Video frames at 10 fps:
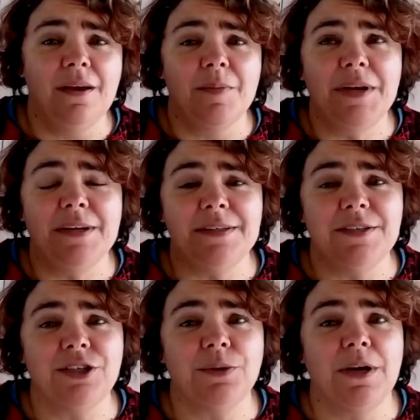But in a
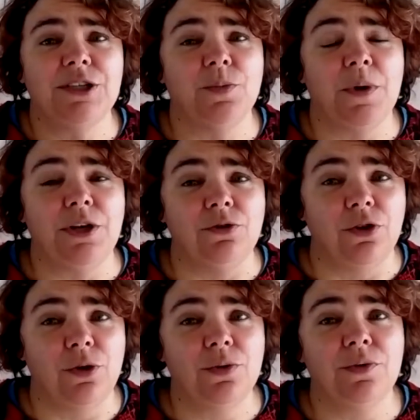situation where you
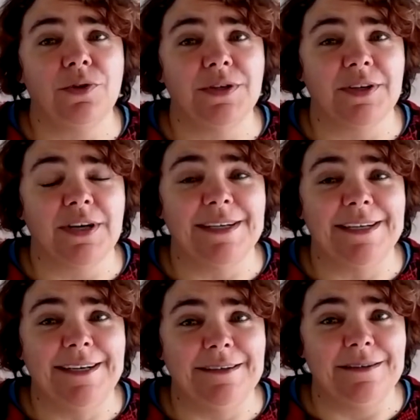know who the designer
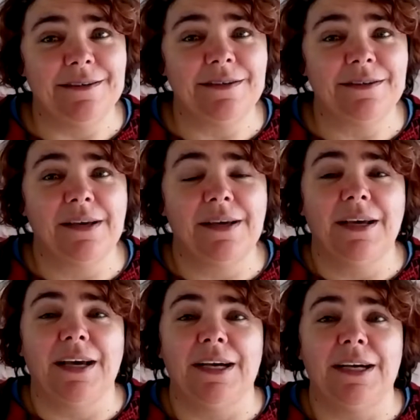is,
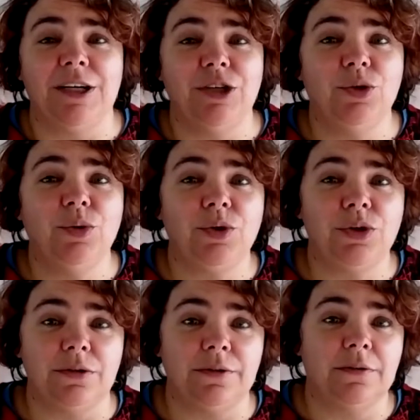you
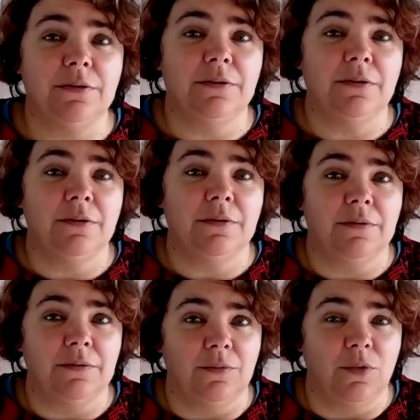could
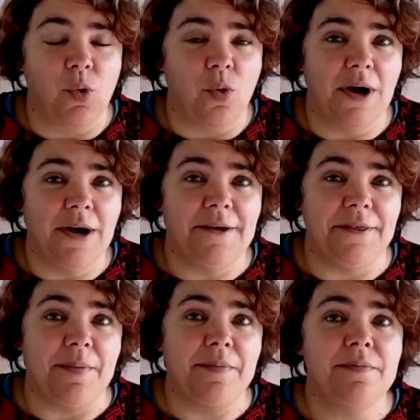require
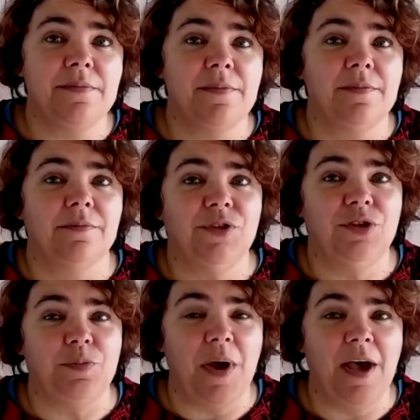them
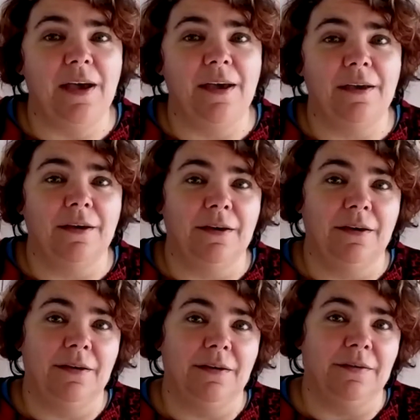to pay
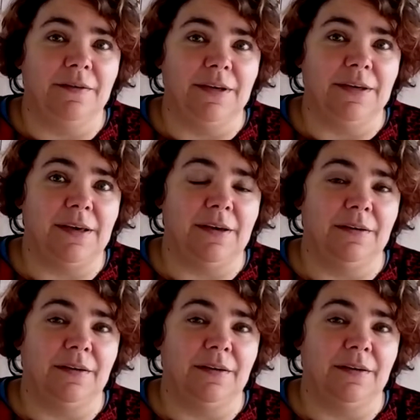the